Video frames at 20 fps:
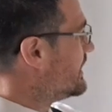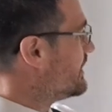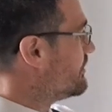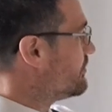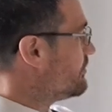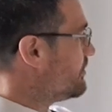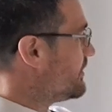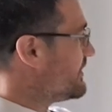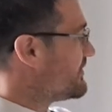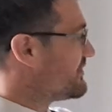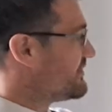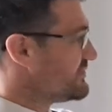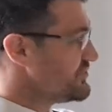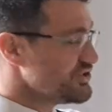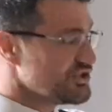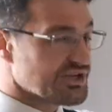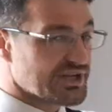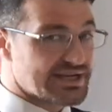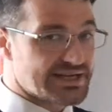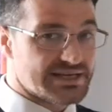with the
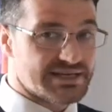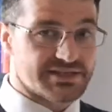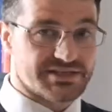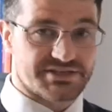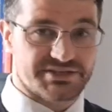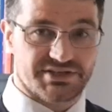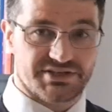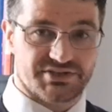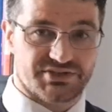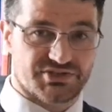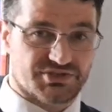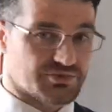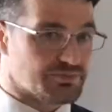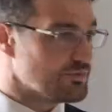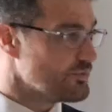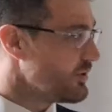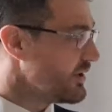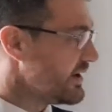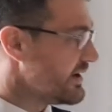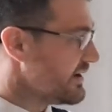g's
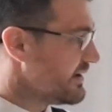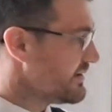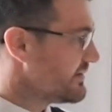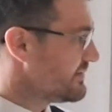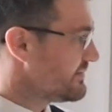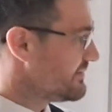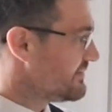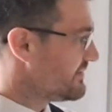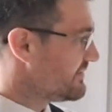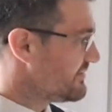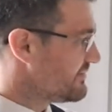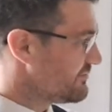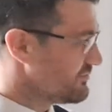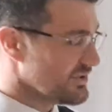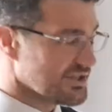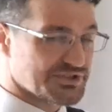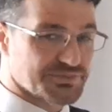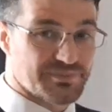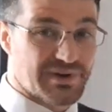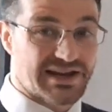somewhere,
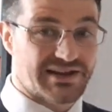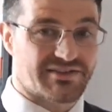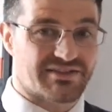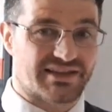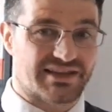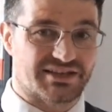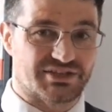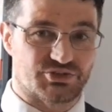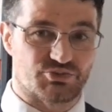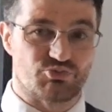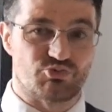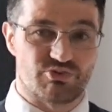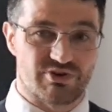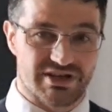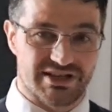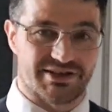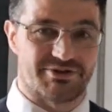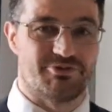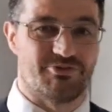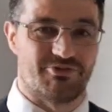which made things
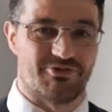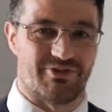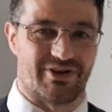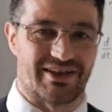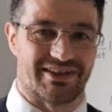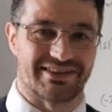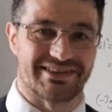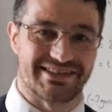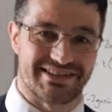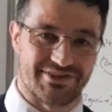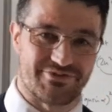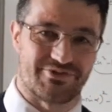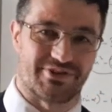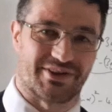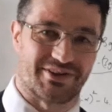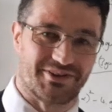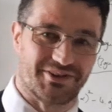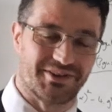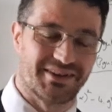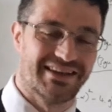really, really
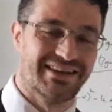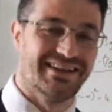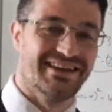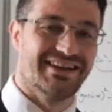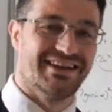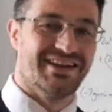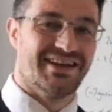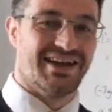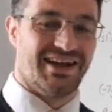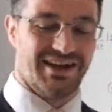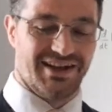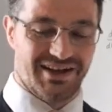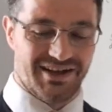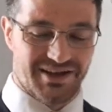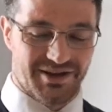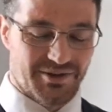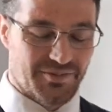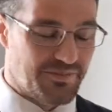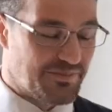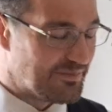difficult,
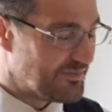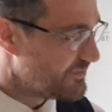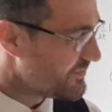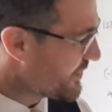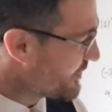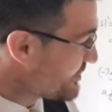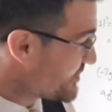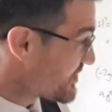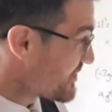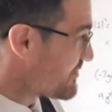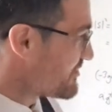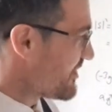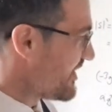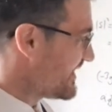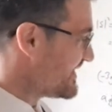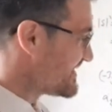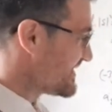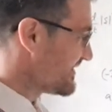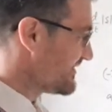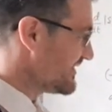
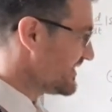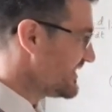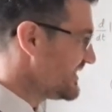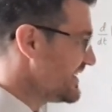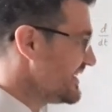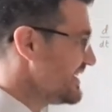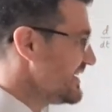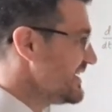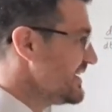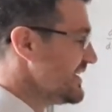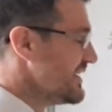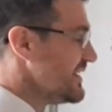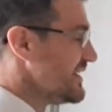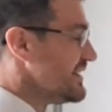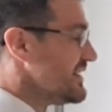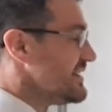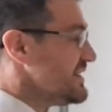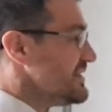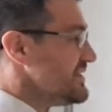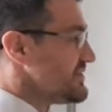unsurprisingly.
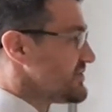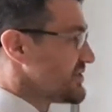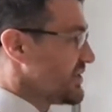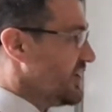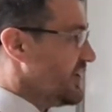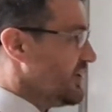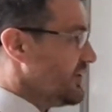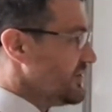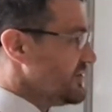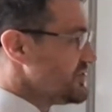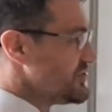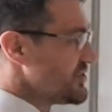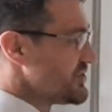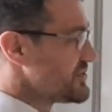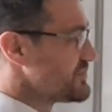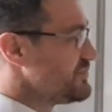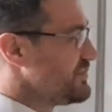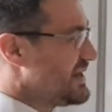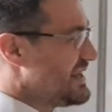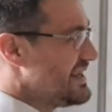So
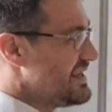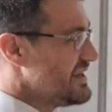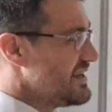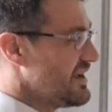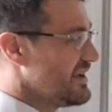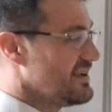just be